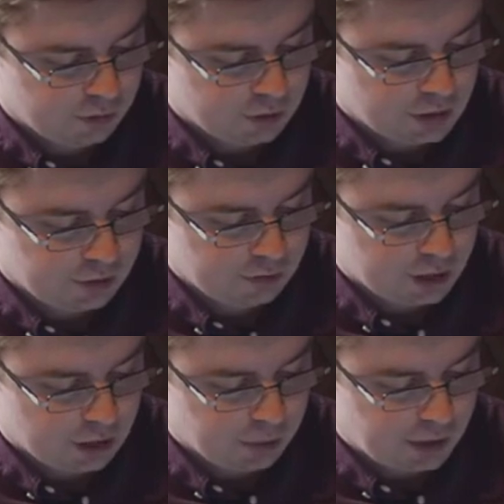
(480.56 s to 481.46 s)
a
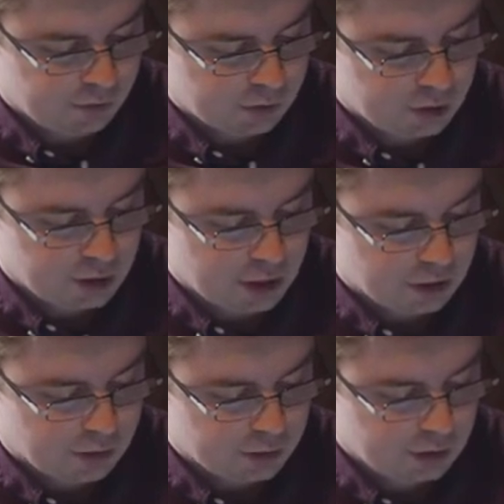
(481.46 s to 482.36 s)
lifetime and never
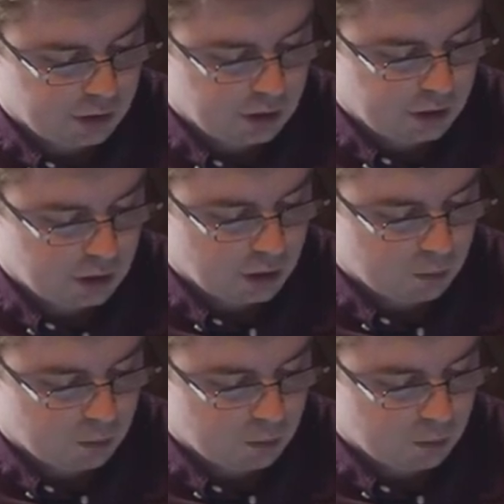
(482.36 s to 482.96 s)
returned, a